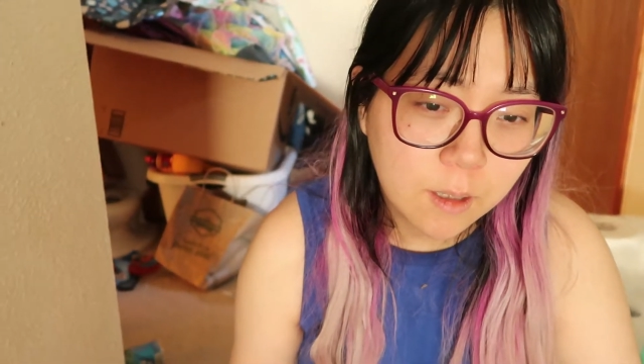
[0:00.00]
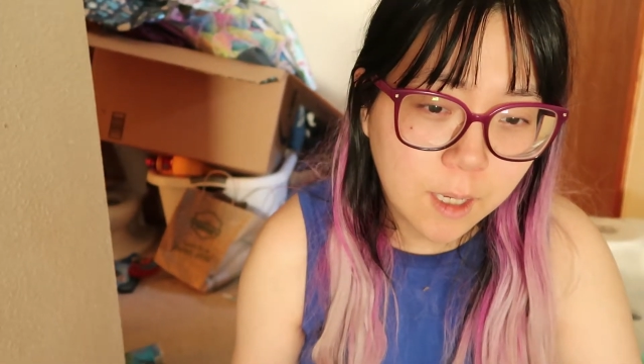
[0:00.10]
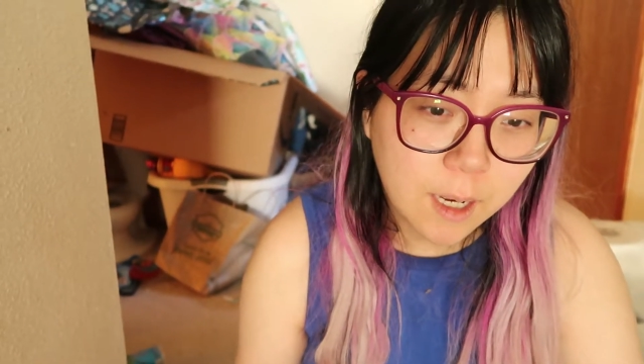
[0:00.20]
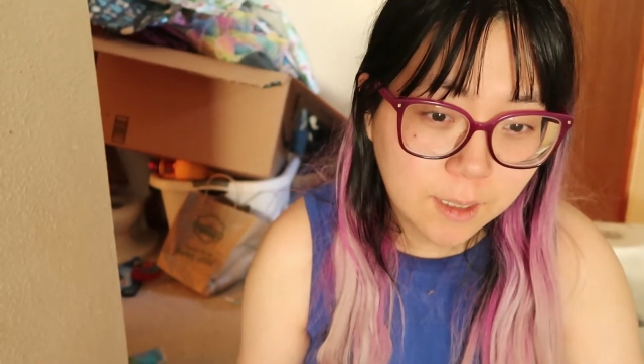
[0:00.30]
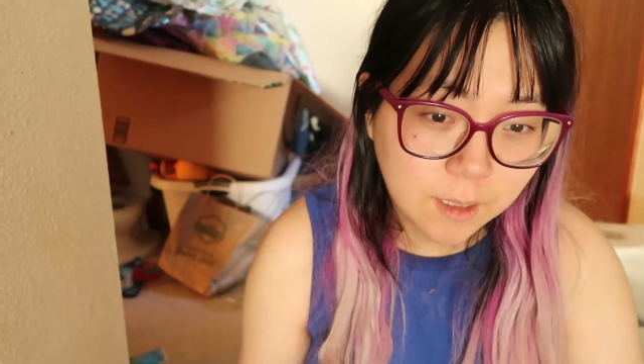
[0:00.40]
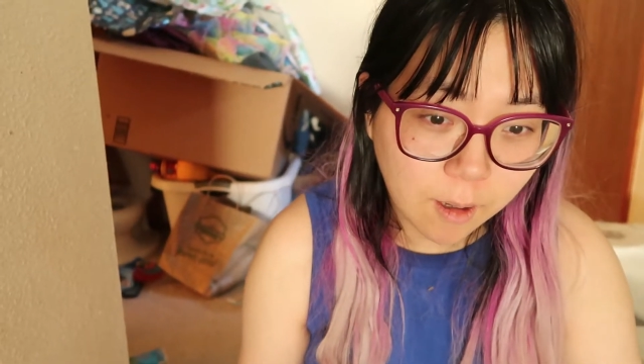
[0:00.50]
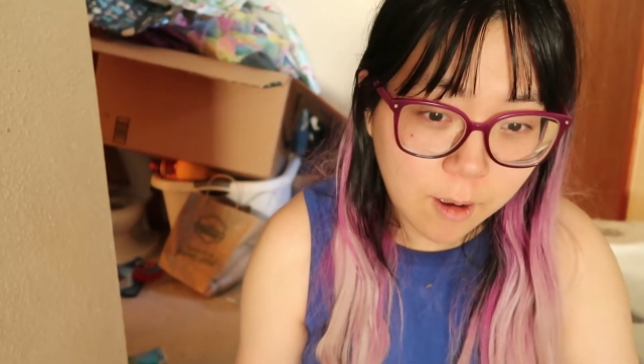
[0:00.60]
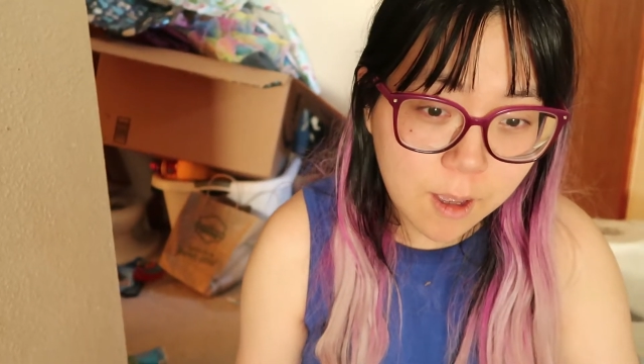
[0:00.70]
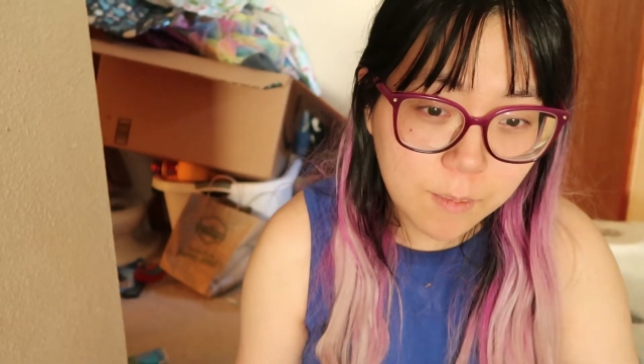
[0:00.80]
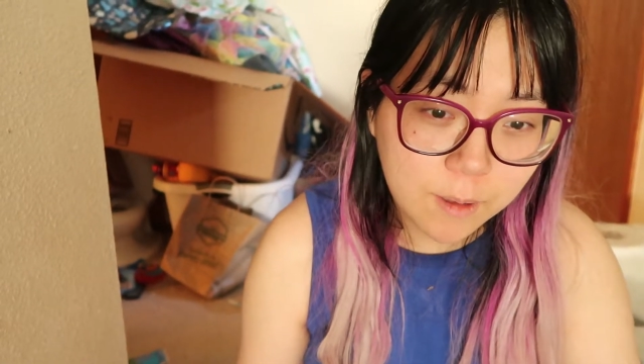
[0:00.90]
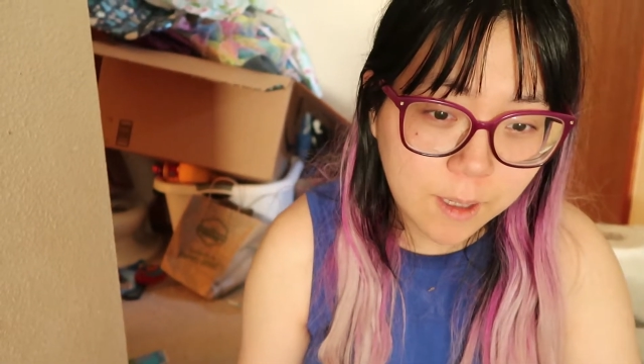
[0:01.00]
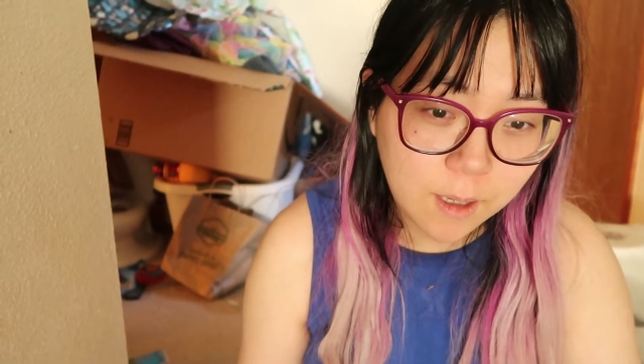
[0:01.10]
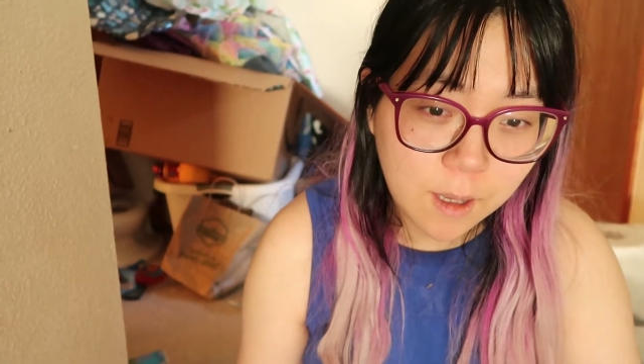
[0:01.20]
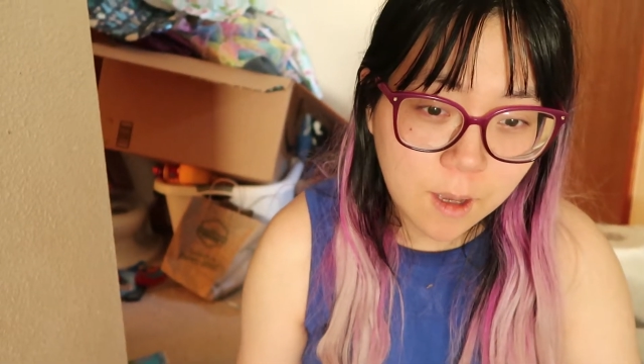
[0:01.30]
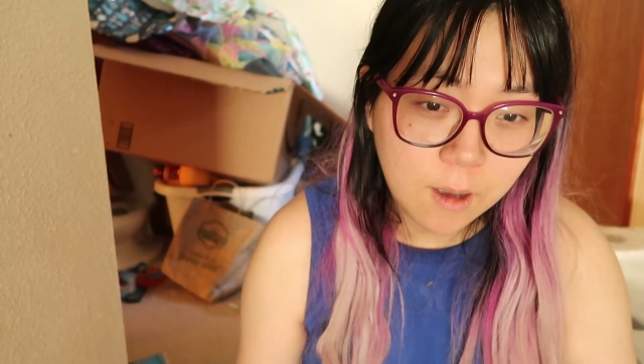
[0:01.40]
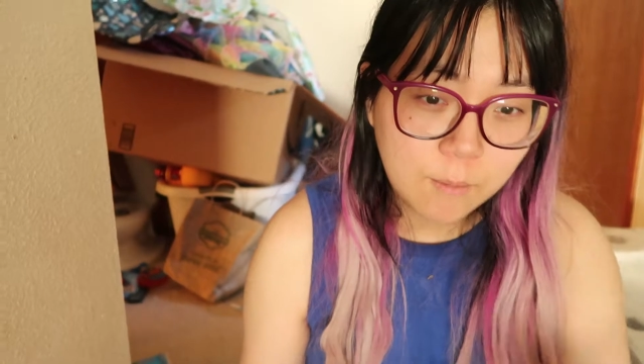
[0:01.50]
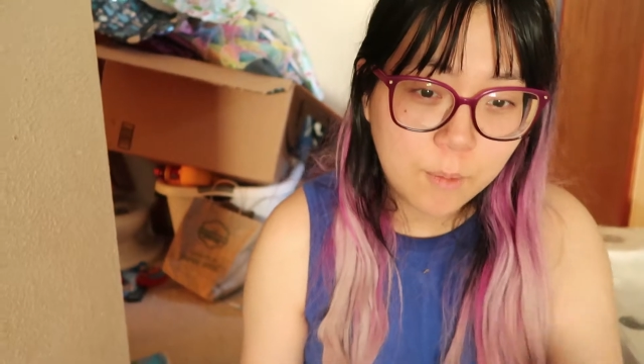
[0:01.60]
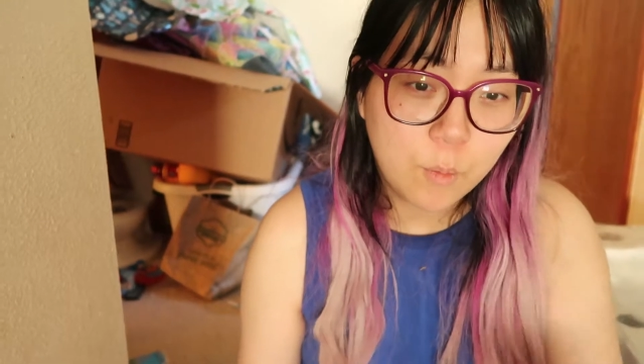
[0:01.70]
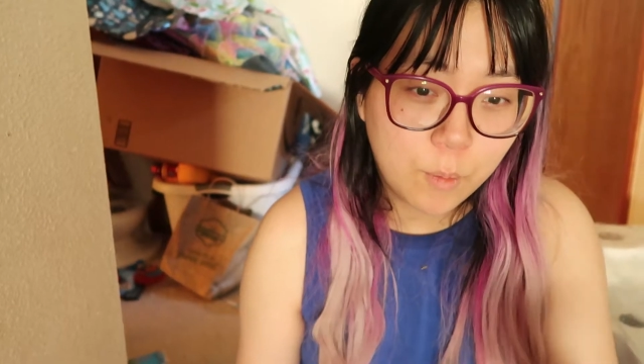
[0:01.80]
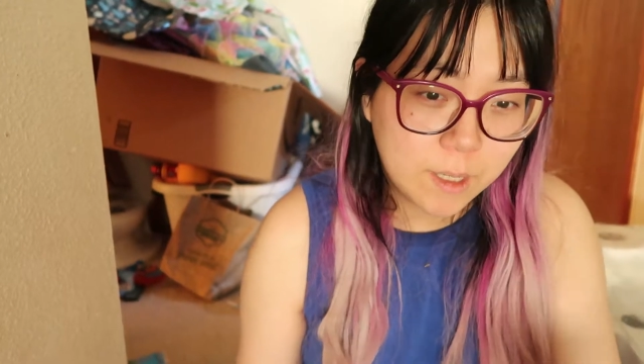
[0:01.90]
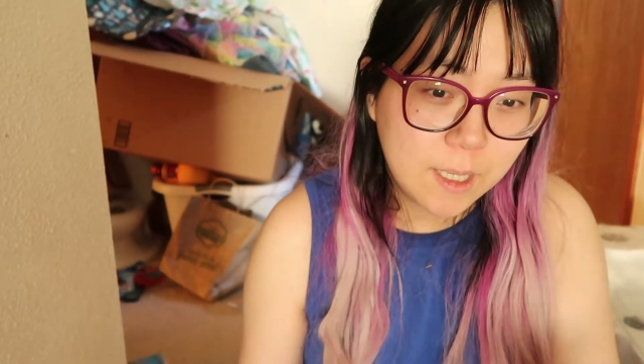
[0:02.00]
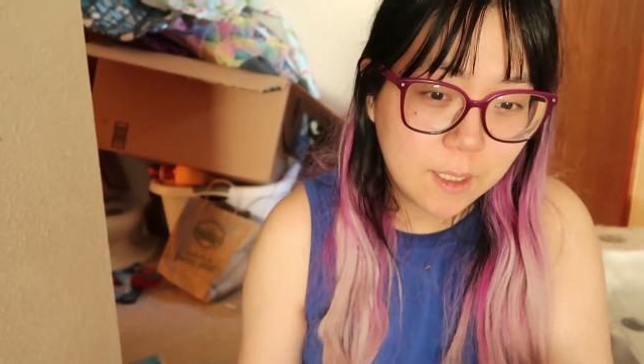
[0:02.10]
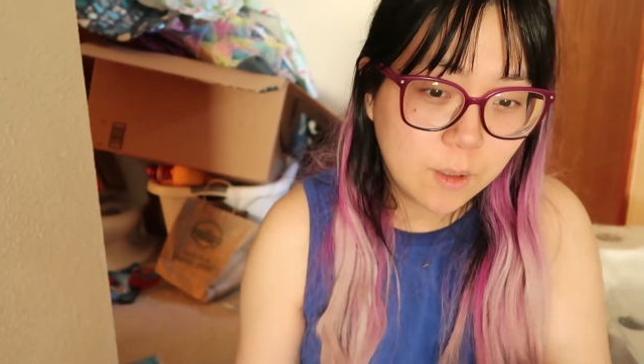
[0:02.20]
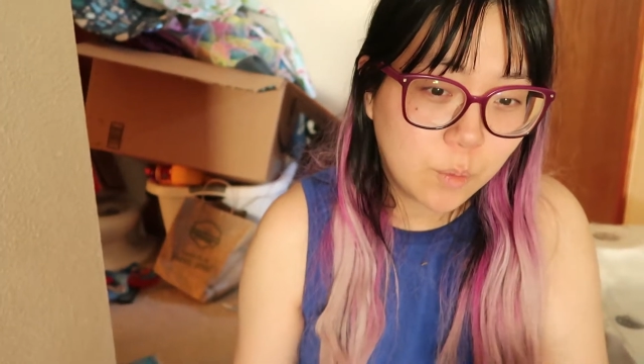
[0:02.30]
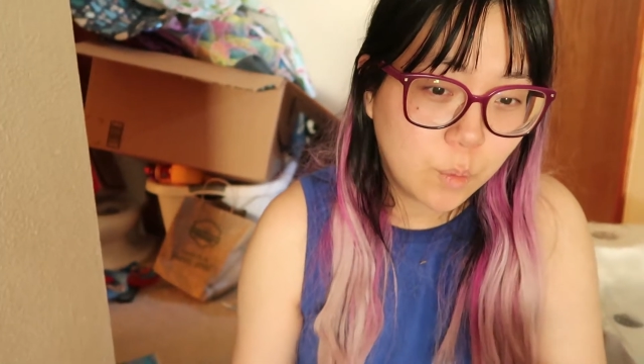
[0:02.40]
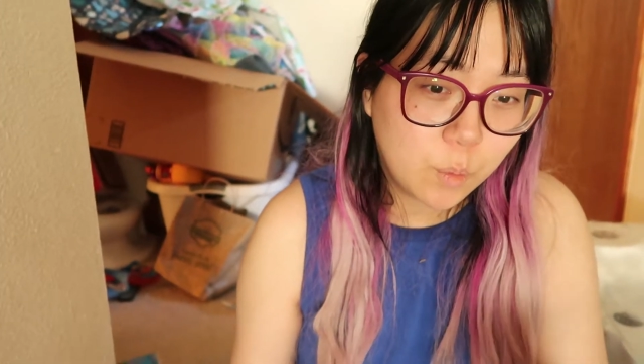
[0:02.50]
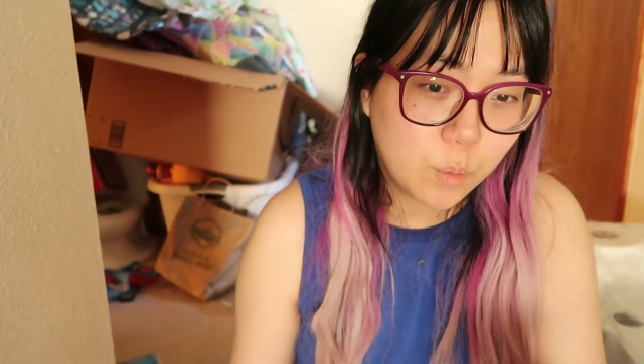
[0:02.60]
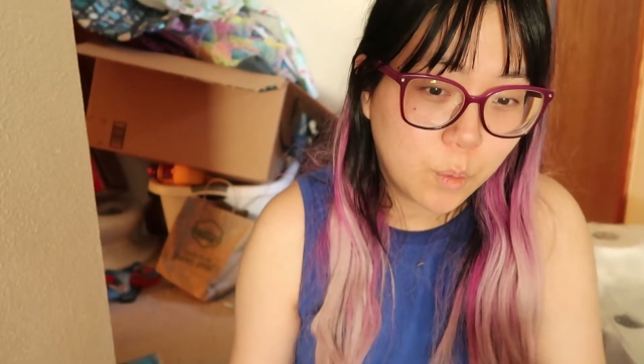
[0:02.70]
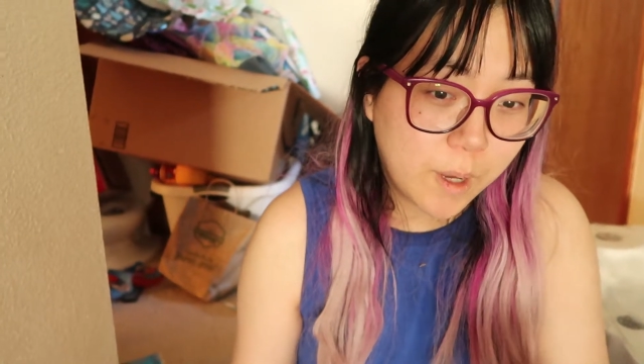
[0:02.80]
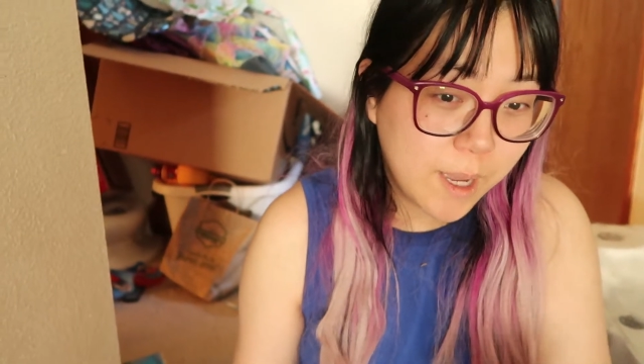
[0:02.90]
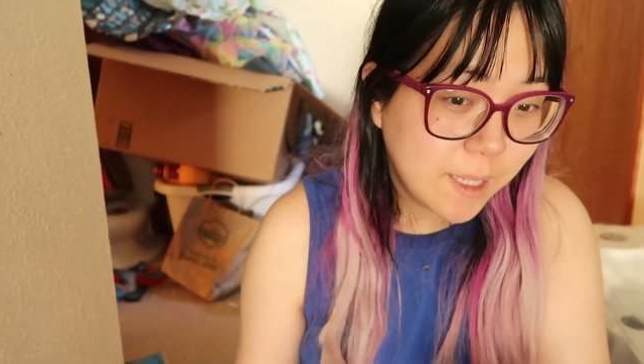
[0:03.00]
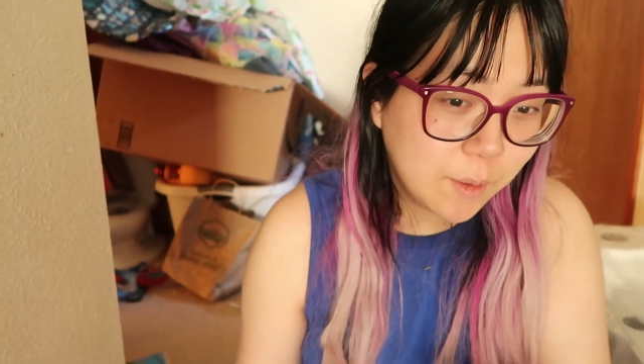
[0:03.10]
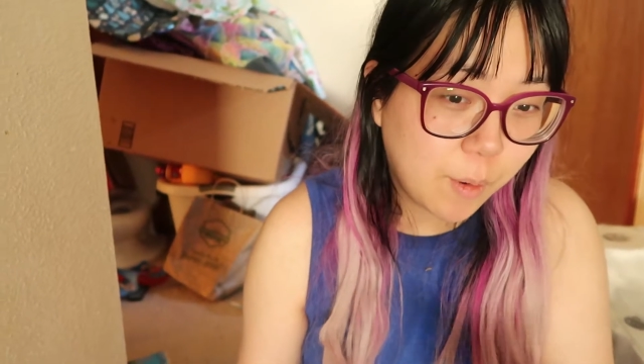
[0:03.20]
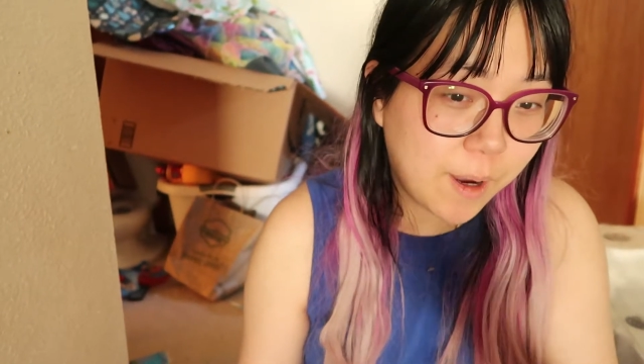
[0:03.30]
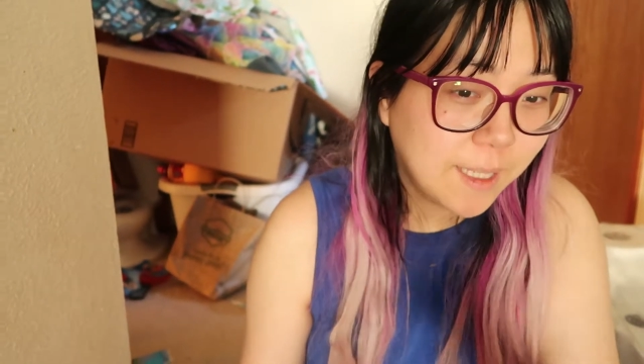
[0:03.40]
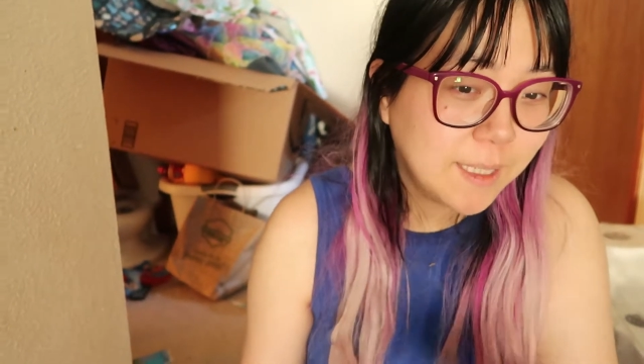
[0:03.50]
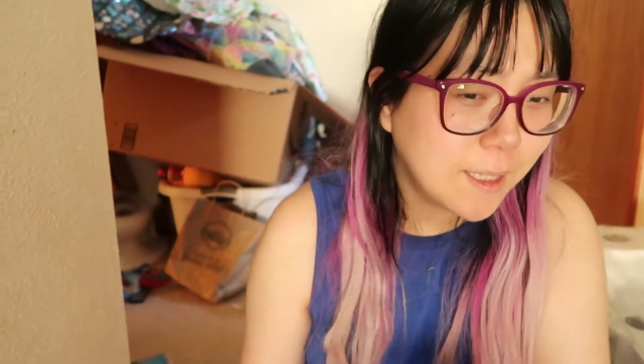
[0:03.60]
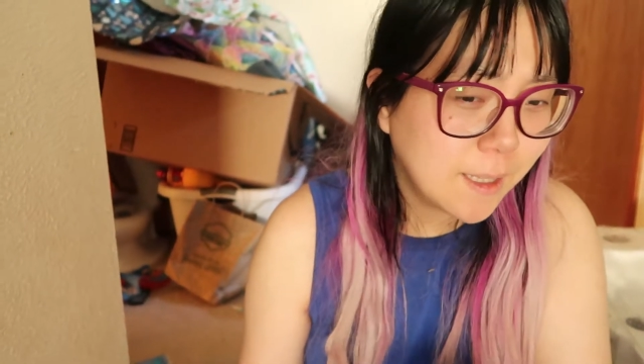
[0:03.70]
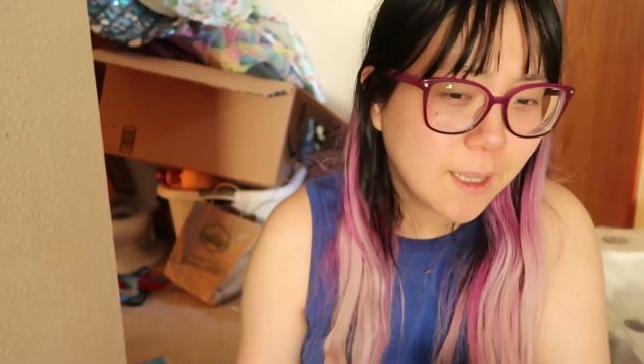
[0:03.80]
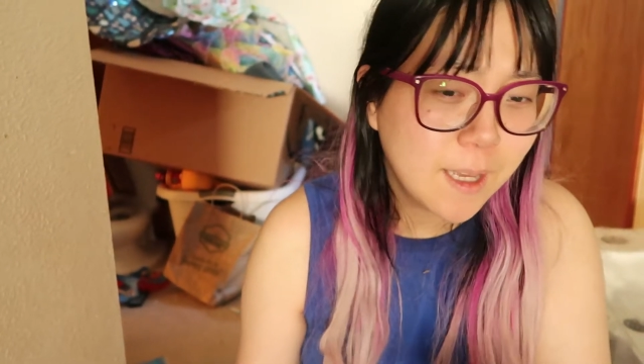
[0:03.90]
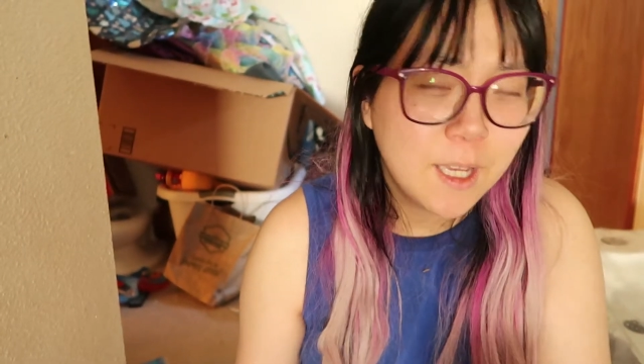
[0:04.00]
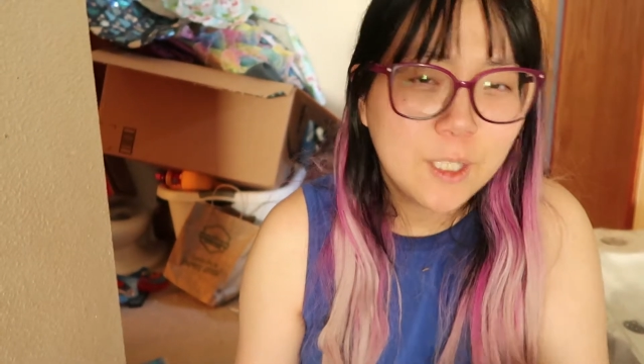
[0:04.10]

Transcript: like I saw it, but like, but what it, what, why is it like?